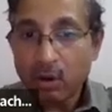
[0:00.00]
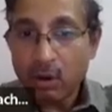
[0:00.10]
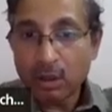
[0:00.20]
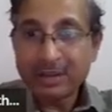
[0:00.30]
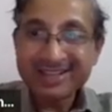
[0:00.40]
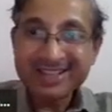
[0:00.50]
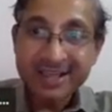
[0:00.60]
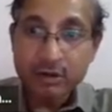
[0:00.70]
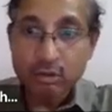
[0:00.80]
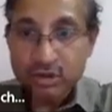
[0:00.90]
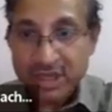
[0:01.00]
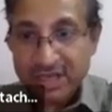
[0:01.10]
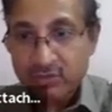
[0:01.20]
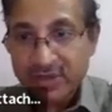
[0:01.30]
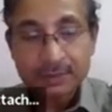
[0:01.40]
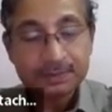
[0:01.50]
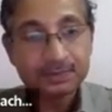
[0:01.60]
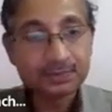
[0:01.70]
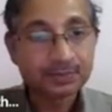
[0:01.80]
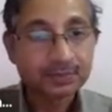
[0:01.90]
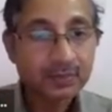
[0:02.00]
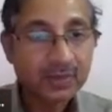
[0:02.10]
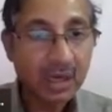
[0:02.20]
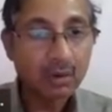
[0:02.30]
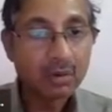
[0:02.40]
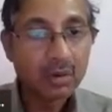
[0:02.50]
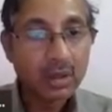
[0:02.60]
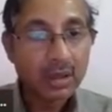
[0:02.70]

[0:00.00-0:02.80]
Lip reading: on the sea routes as well. Now,